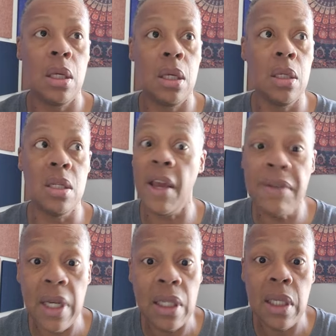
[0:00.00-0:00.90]

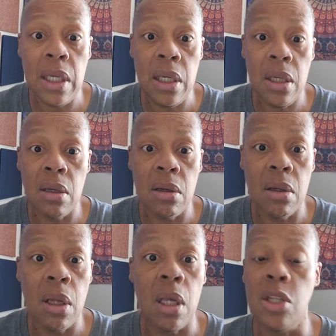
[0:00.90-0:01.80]
indefinitely,
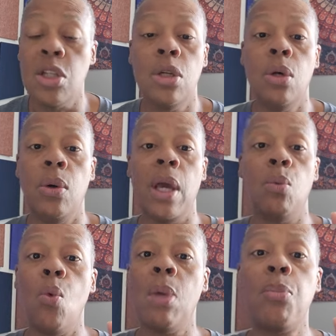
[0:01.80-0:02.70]
until at
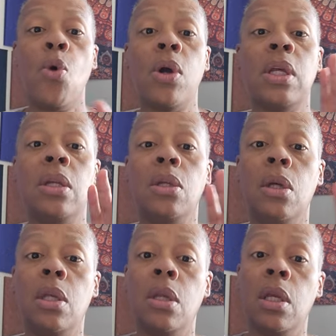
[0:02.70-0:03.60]
one point in
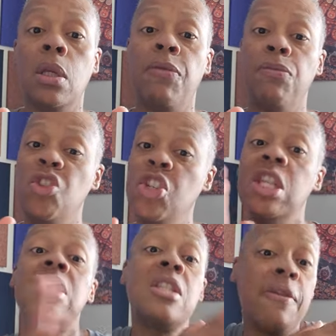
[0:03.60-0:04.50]
the
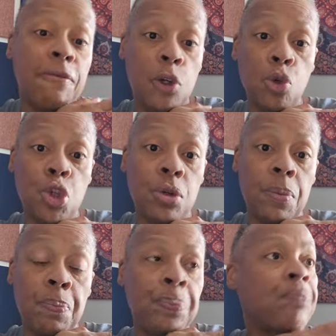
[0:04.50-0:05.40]
distant future,
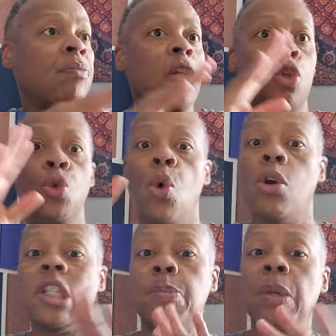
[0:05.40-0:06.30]
you
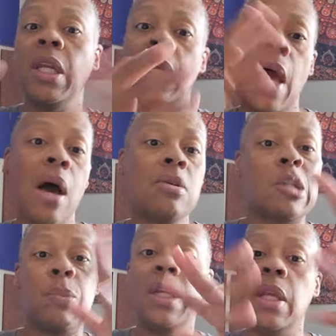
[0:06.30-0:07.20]
are spinning out,
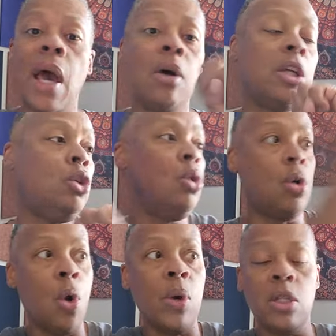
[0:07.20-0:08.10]
and you'll
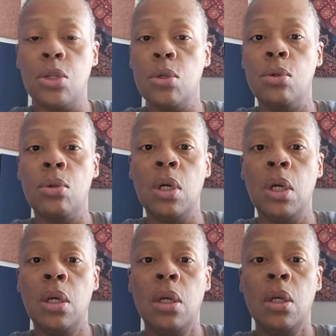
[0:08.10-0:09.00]
go into,
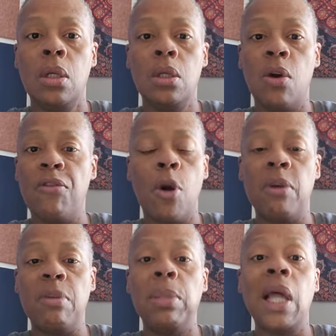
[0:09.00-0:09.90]
you know, a form
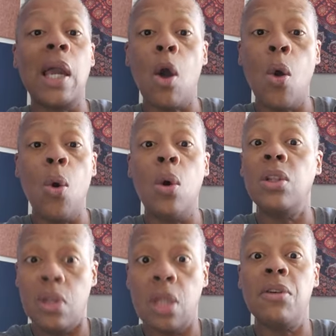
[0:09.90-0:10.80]
of a black hole,
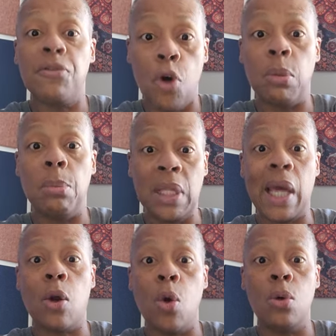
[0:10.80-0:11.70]
another form of
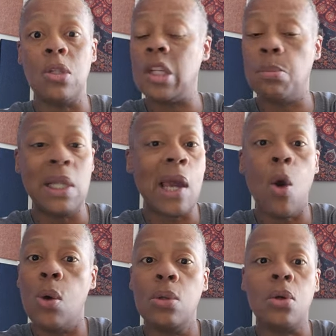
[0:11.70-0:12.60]
black holes, because black
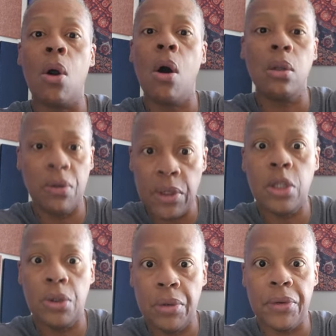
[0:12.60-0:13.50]
holes are all over the
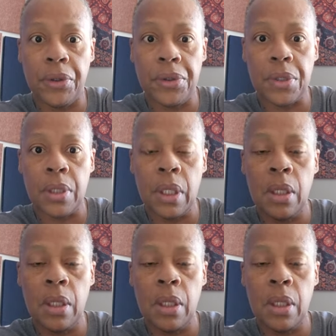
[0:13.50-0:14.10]
universe.